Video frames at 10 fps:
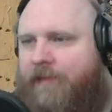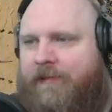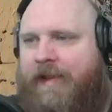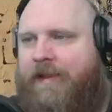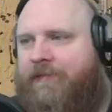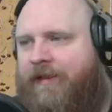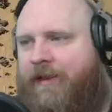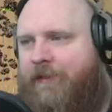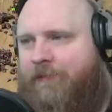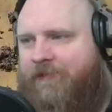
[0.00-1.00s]
There we
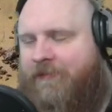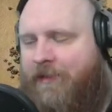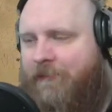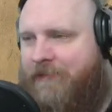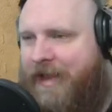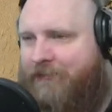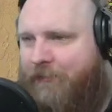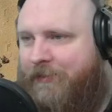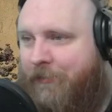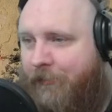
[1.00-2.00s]
go. So that
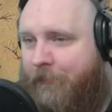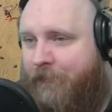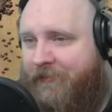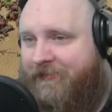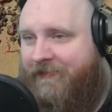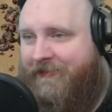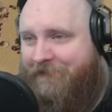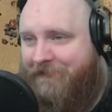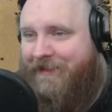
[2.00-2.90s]
will be oil processing.